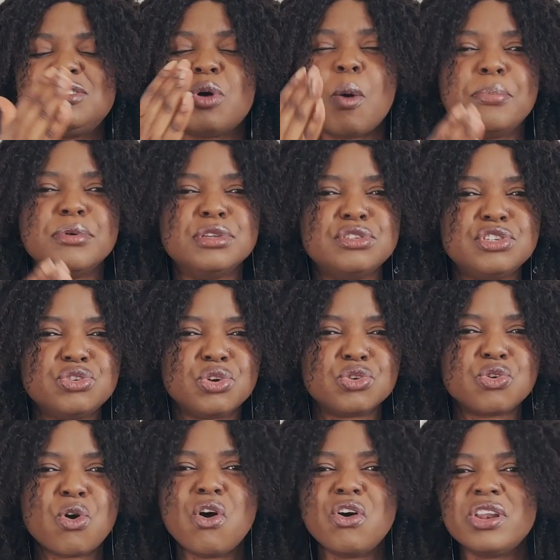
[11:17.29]
opposition
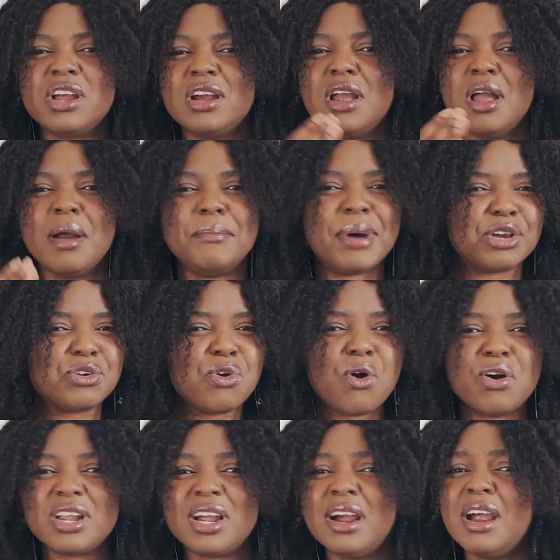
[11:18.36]
corner by
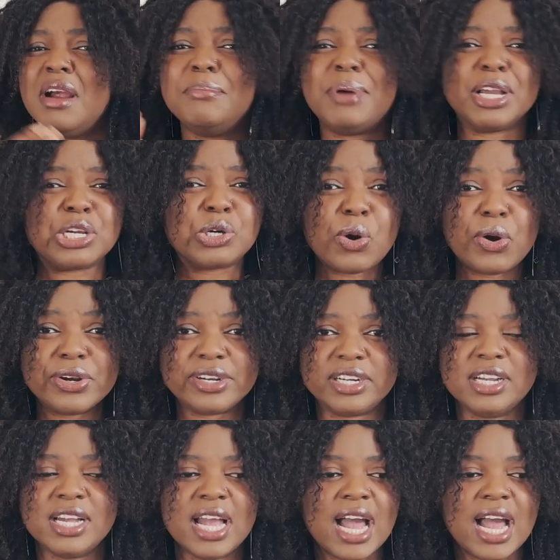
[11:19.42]
corner by corner.